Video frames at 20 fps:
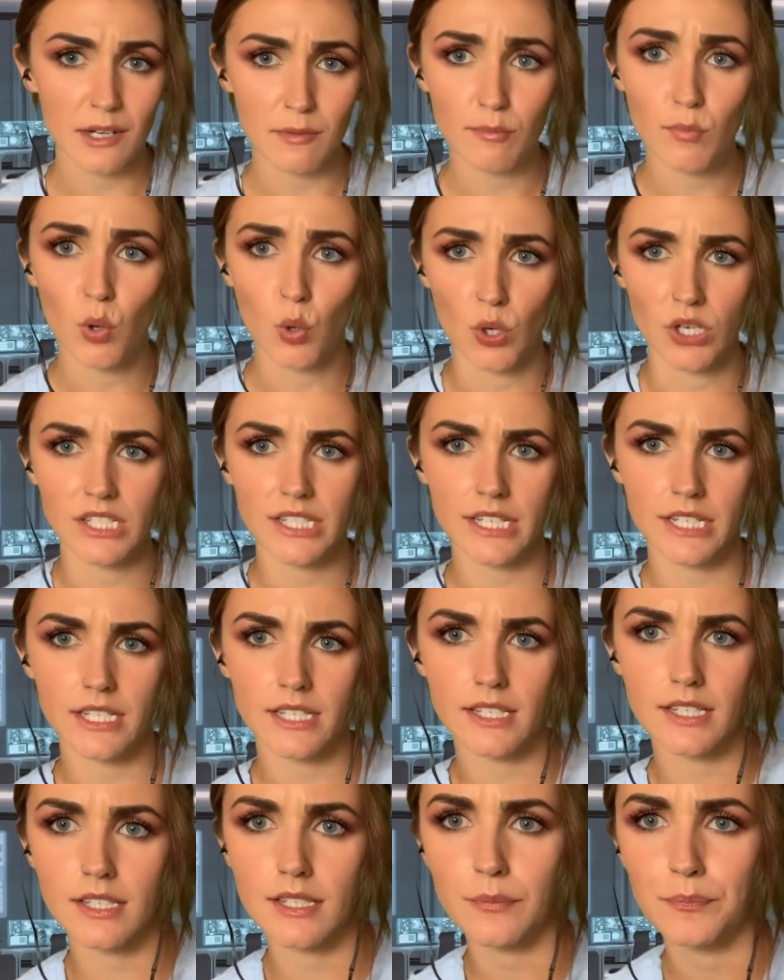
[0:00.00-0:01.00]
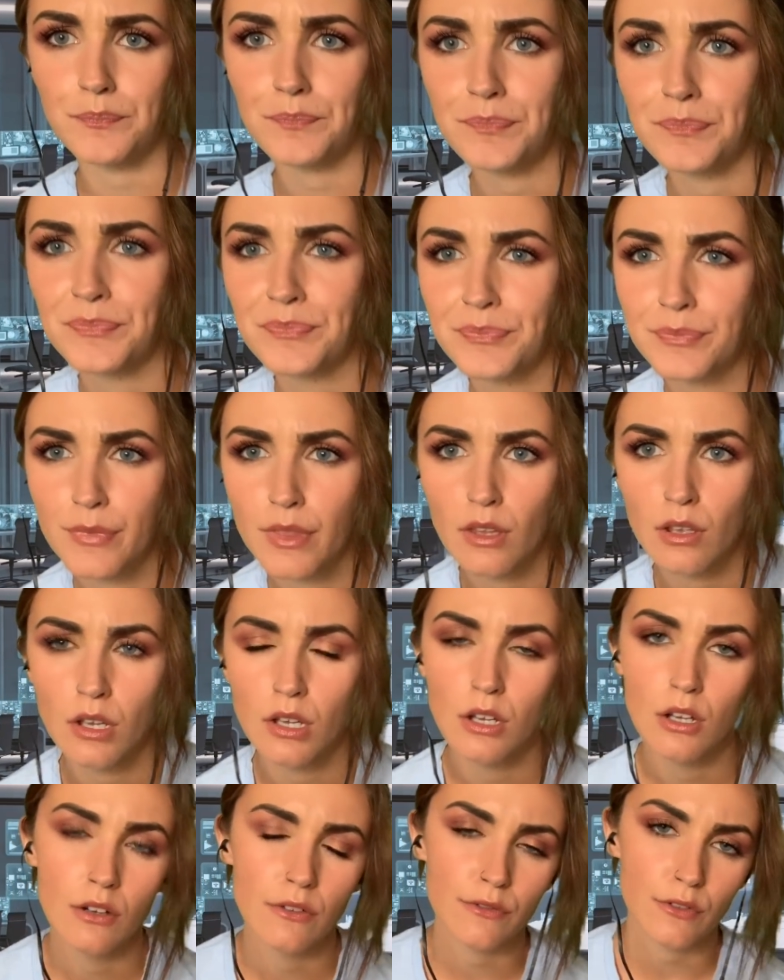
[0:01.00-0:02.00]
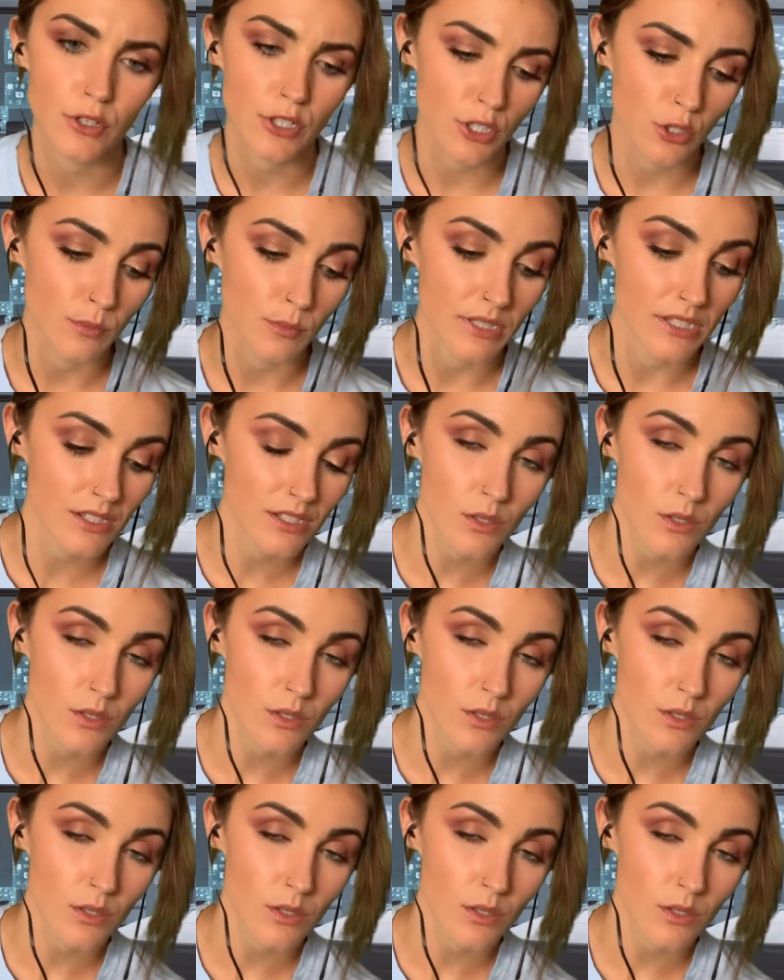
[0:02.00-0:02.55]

important for humans.